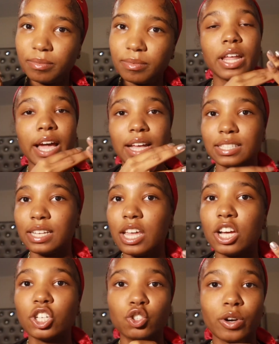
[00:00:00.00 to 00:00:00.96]
Like I
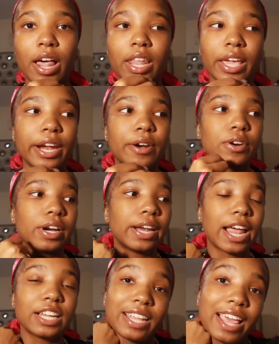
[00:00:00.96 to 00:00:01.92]
said, a trial and error, and
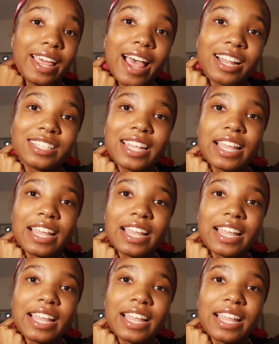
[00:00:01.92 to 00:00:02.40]
I just